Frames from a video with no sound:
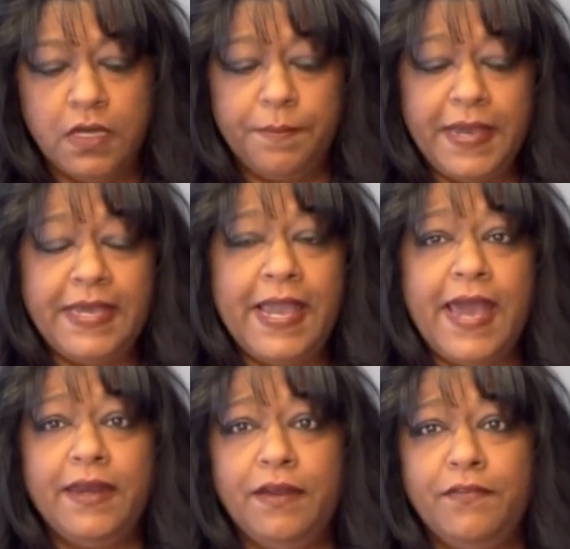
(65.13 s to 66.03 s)
Bank of
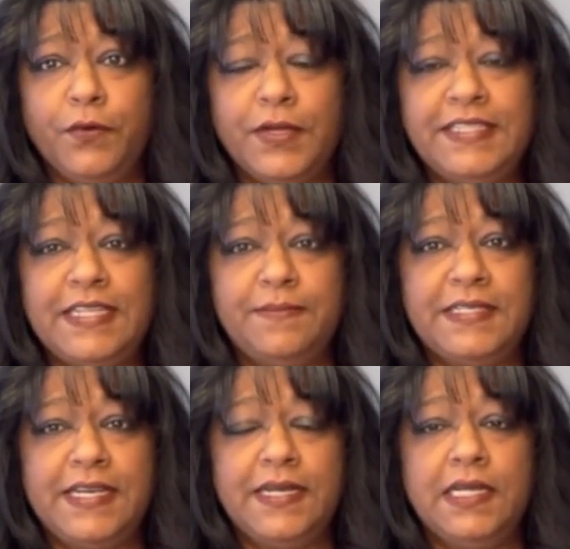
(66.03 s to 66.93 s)
Canada, of course,
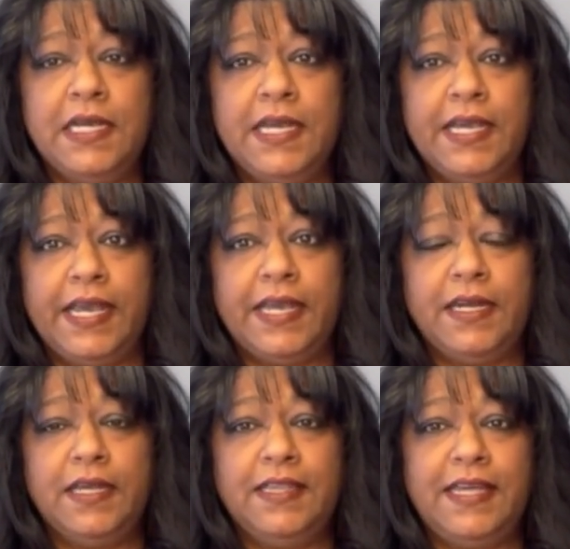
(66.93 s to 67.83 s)
stepped in
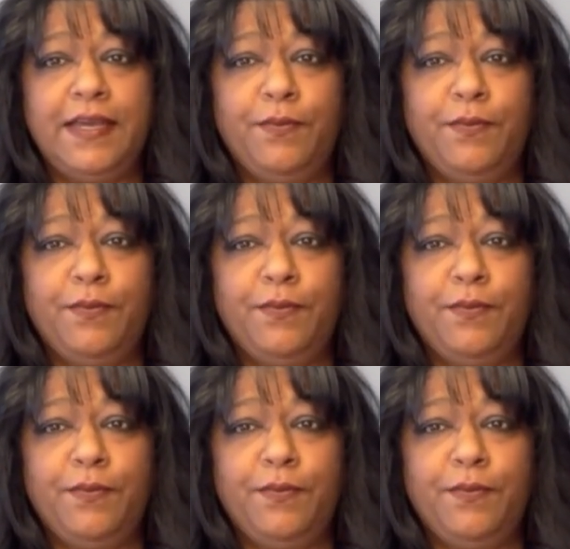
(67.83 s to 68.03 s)
and they